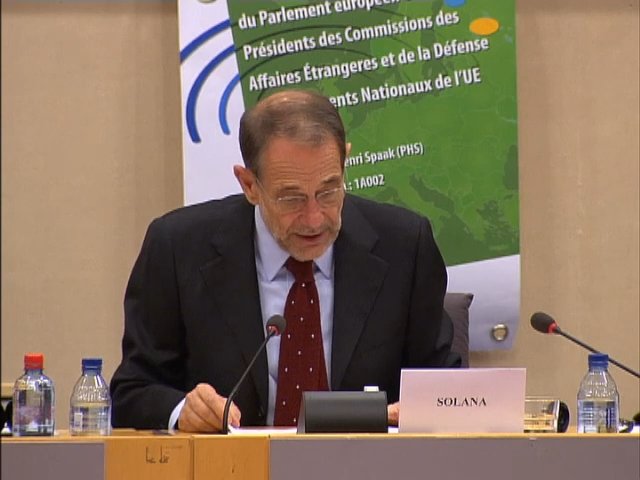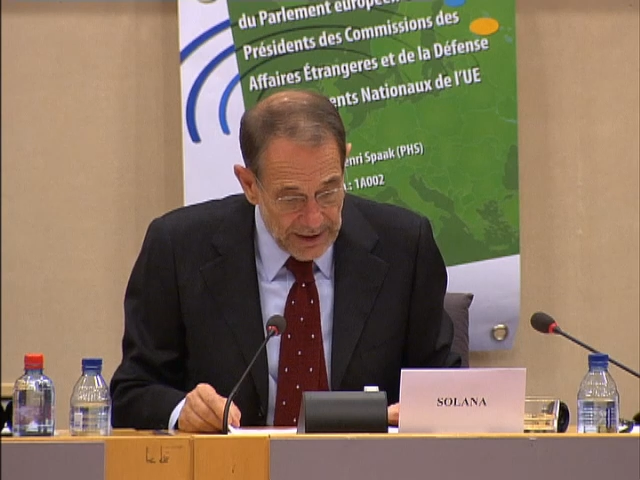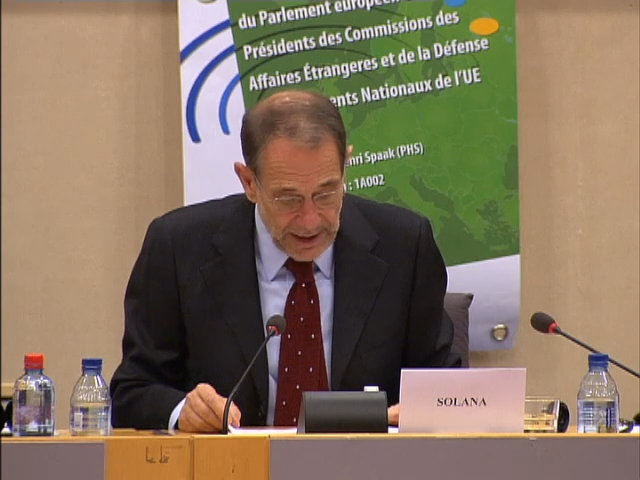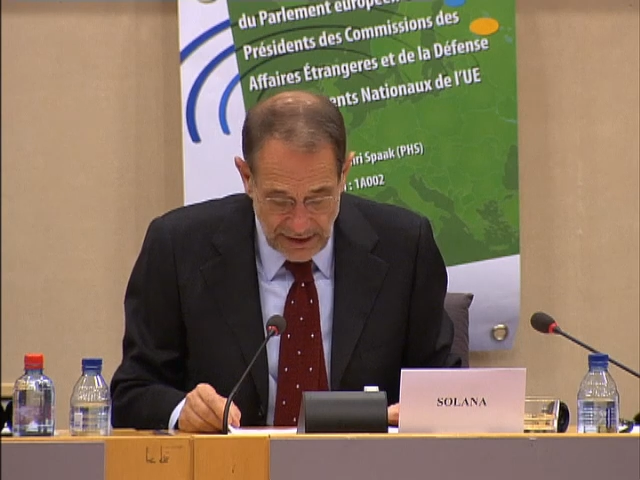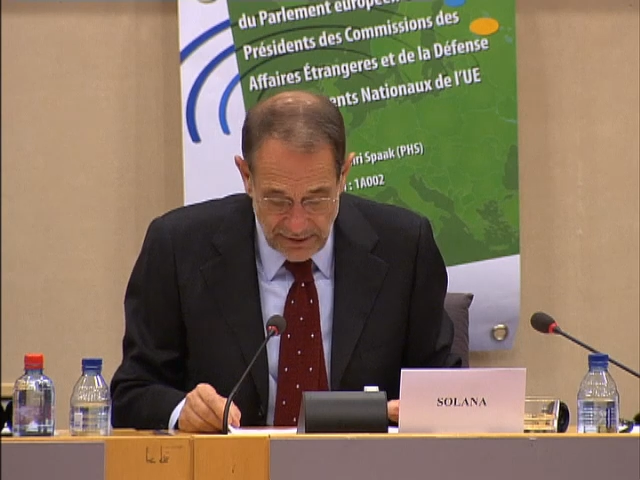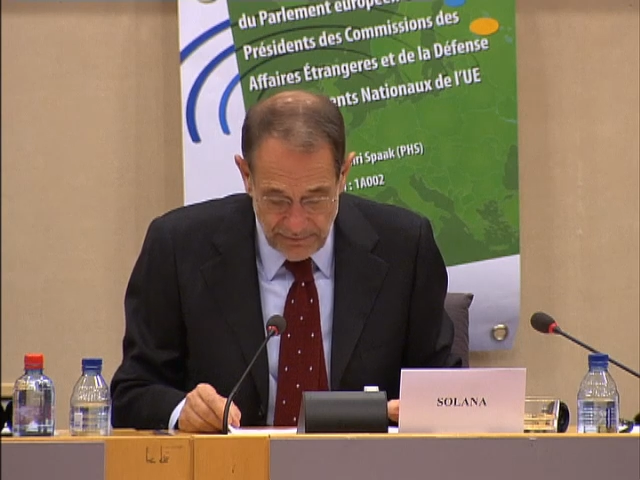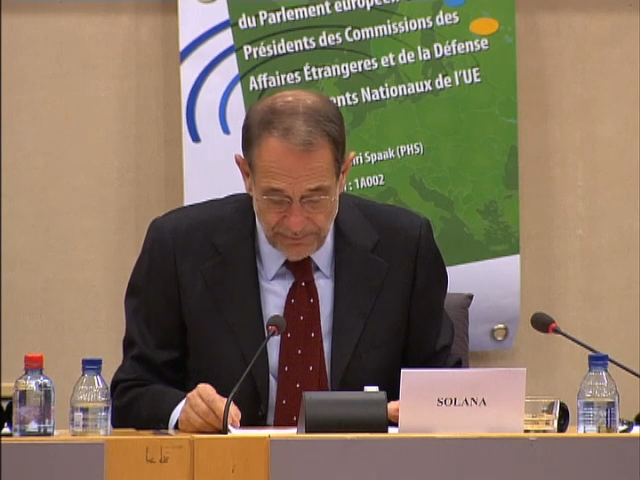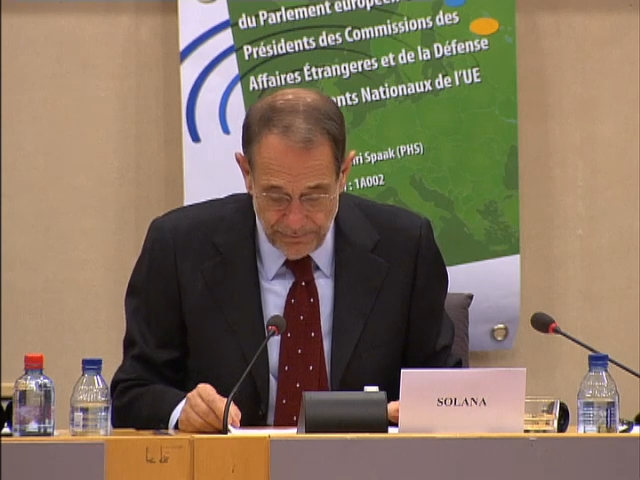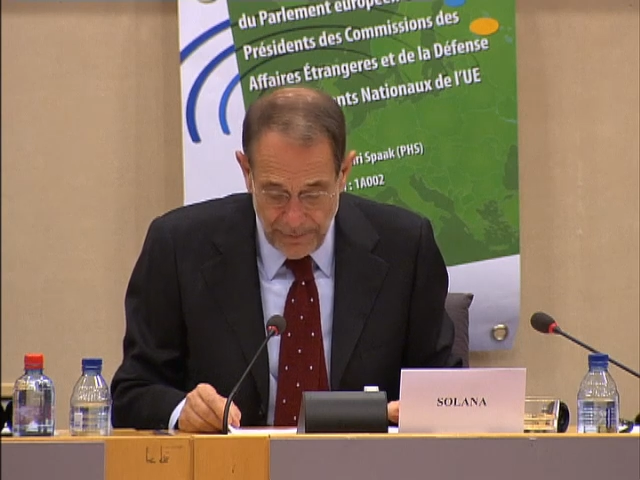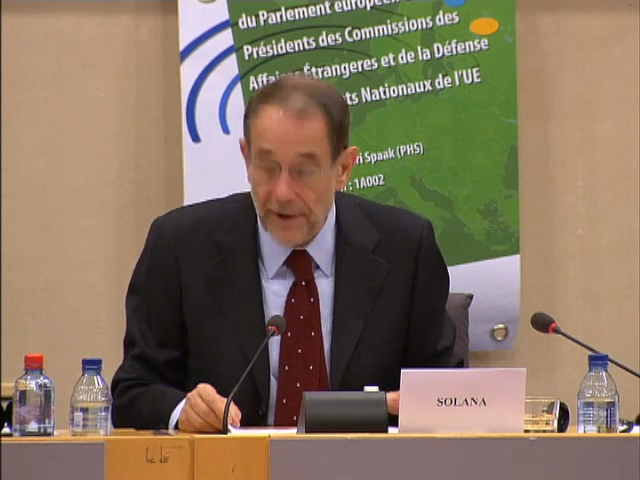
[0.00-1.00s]
against
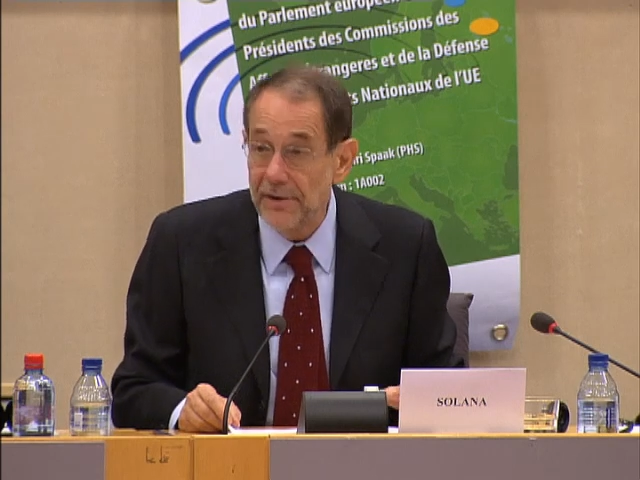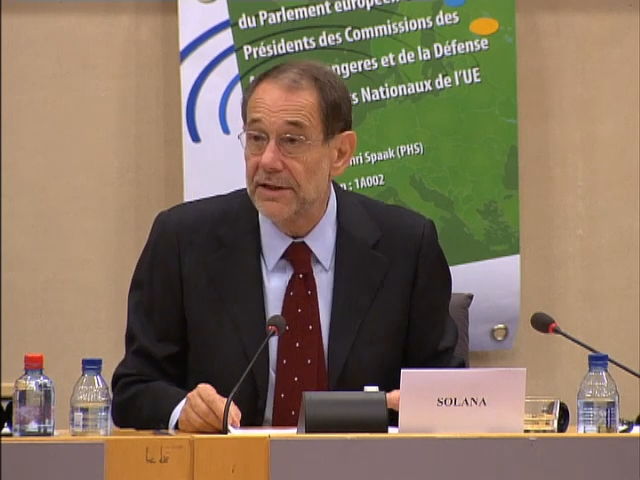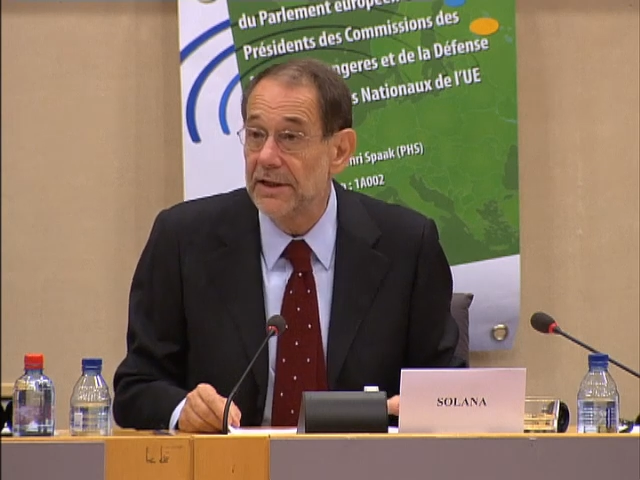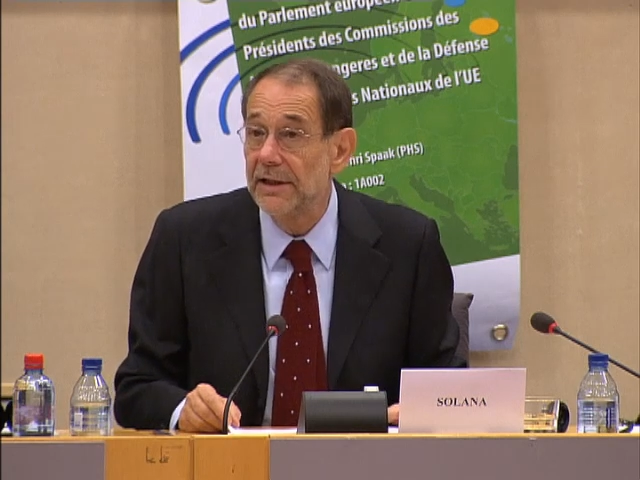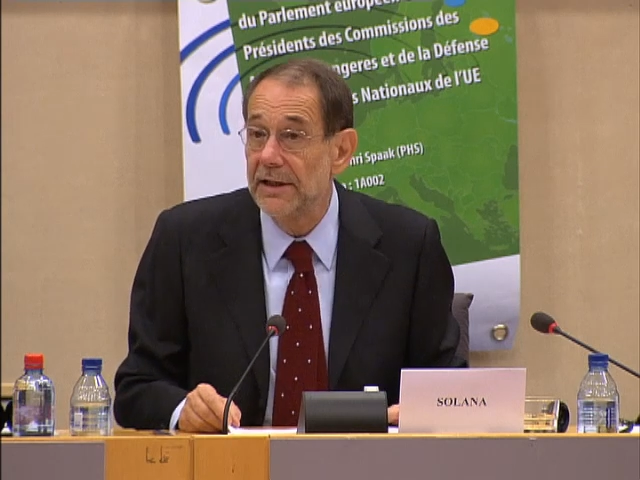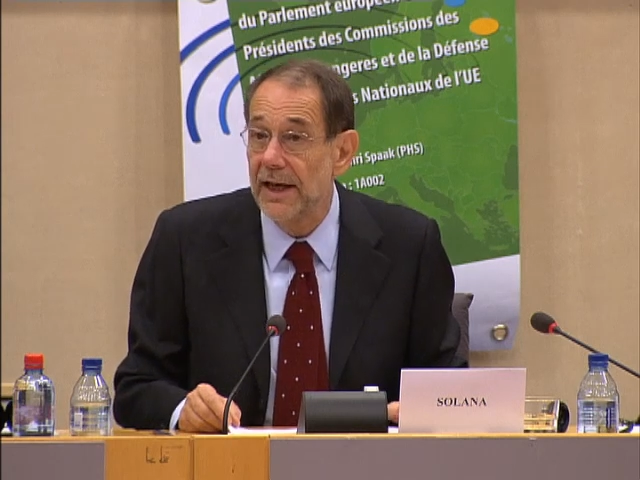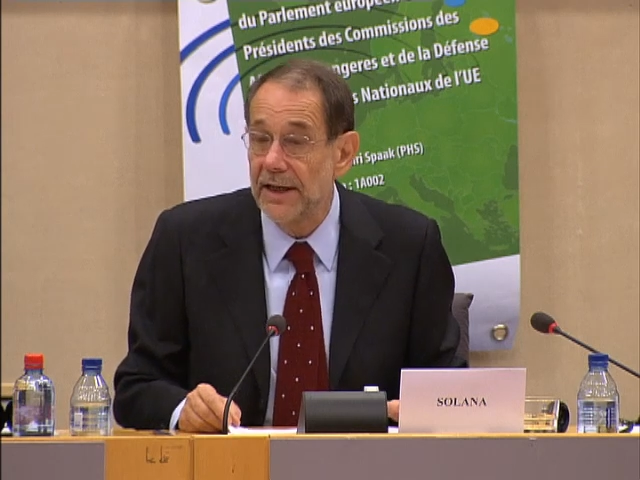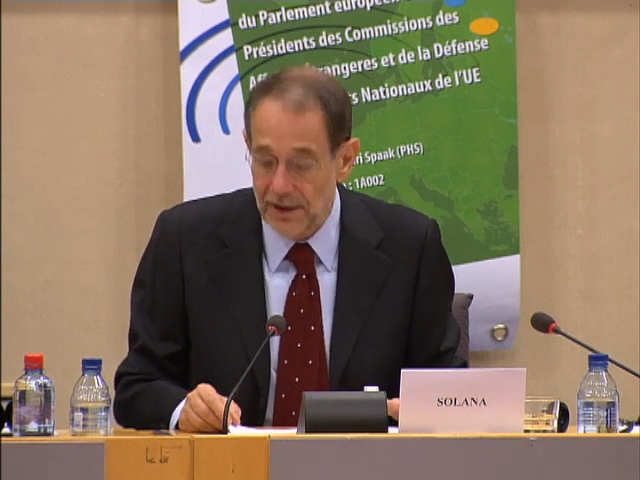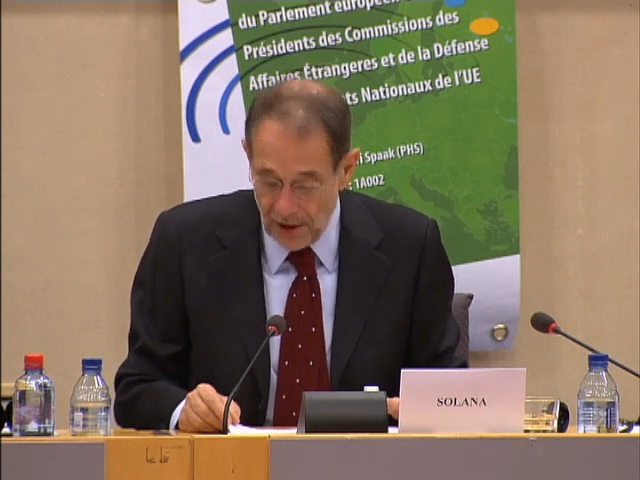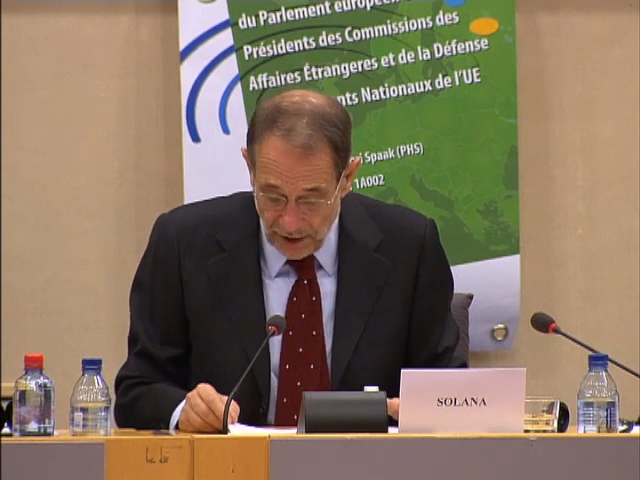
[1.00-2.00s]
piracy
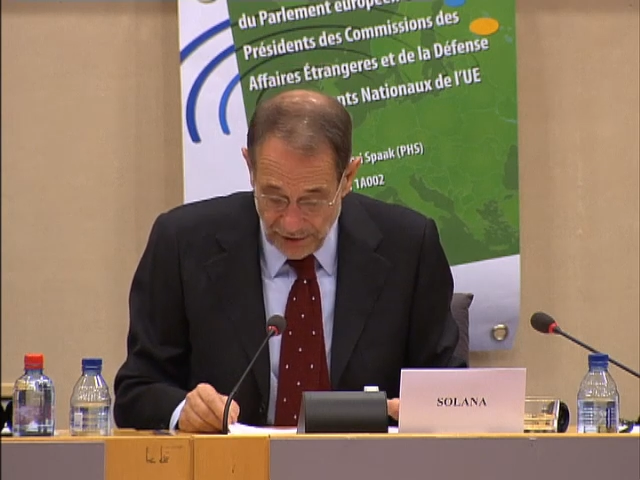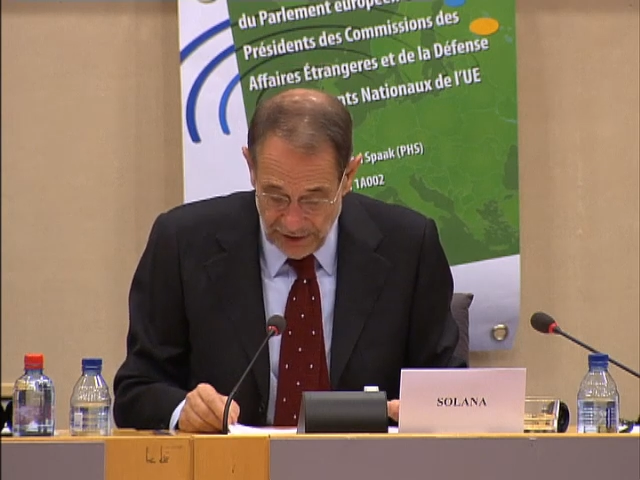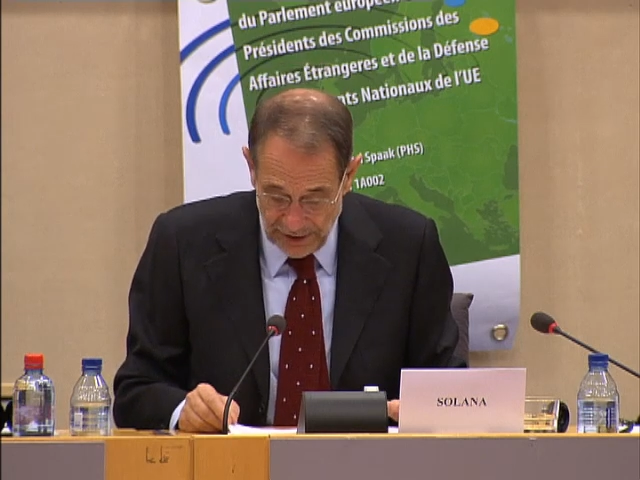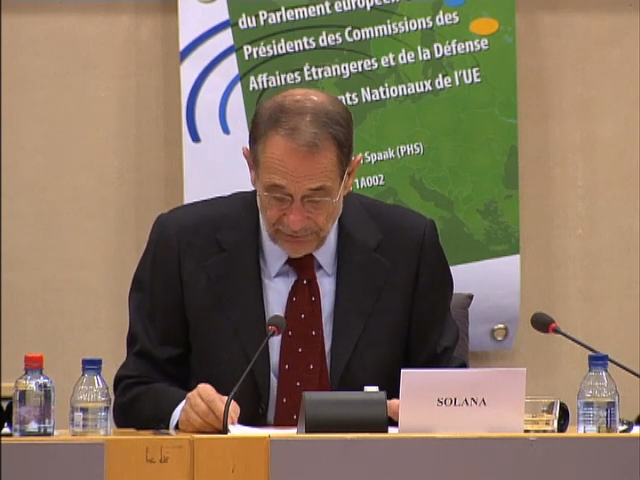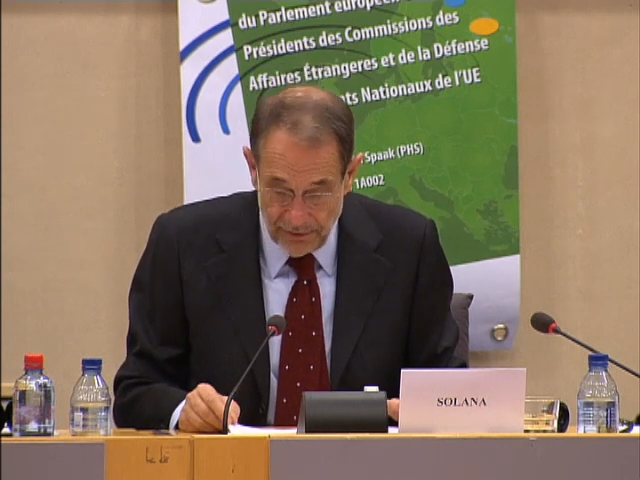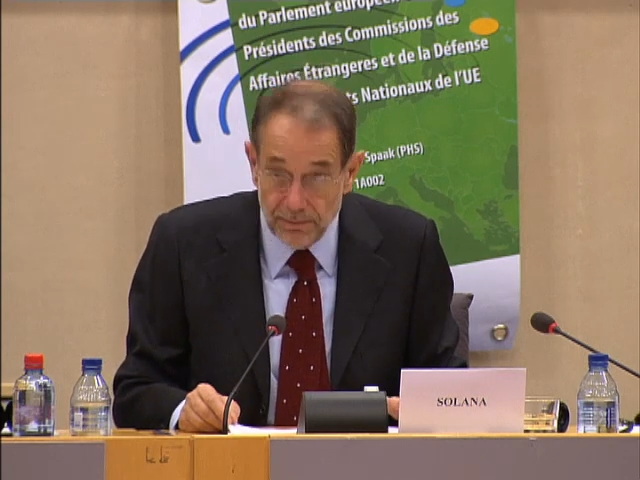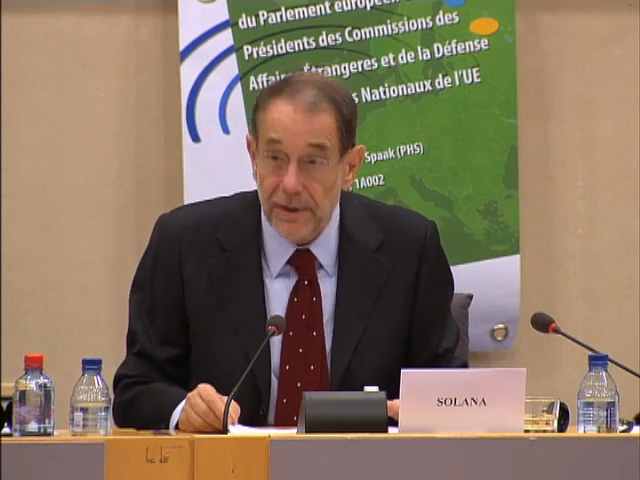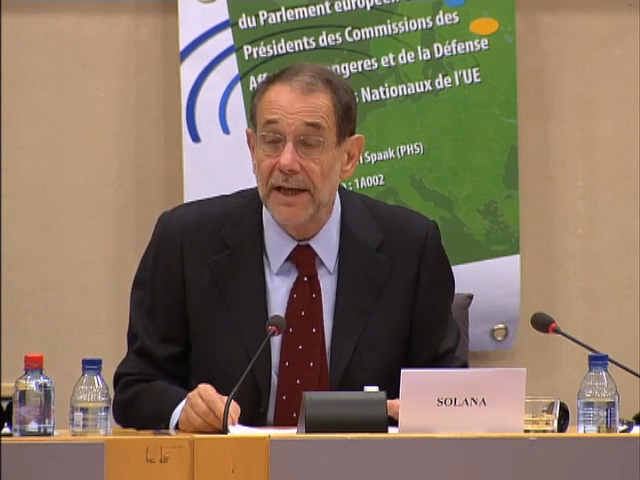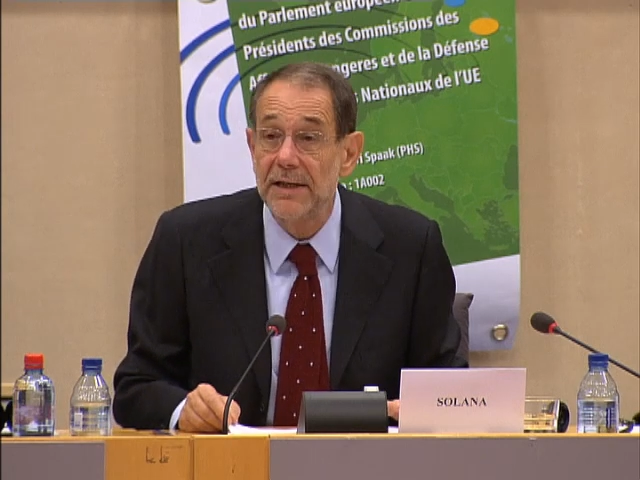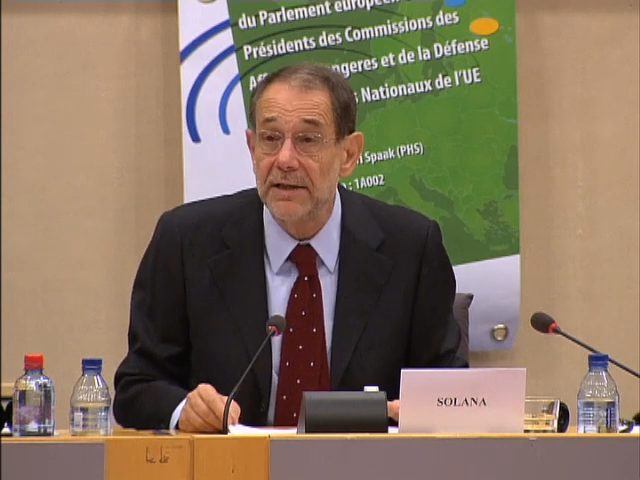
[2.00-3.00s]
cannot
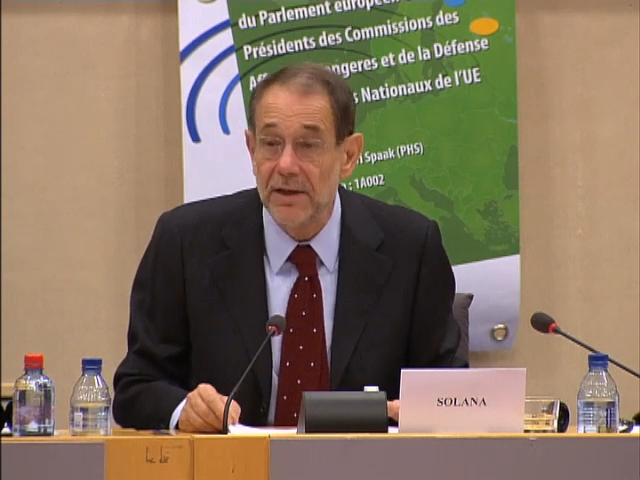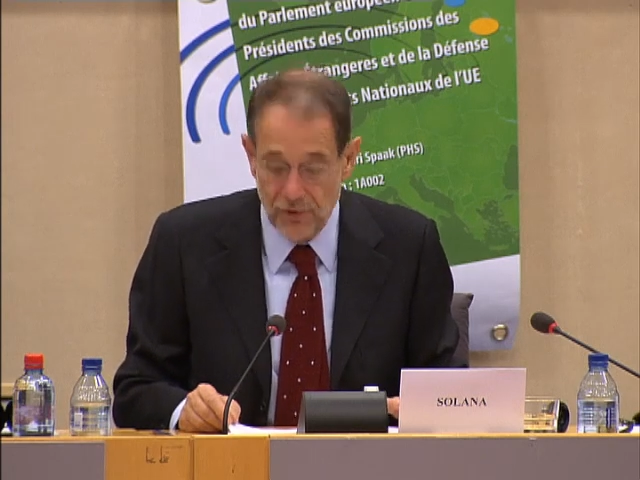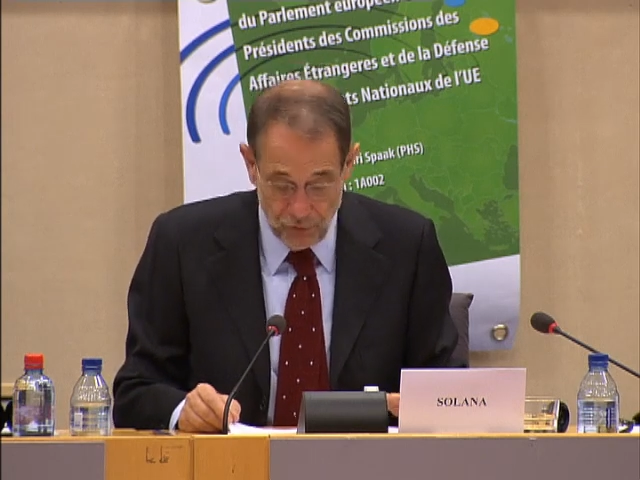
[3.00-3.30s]
replace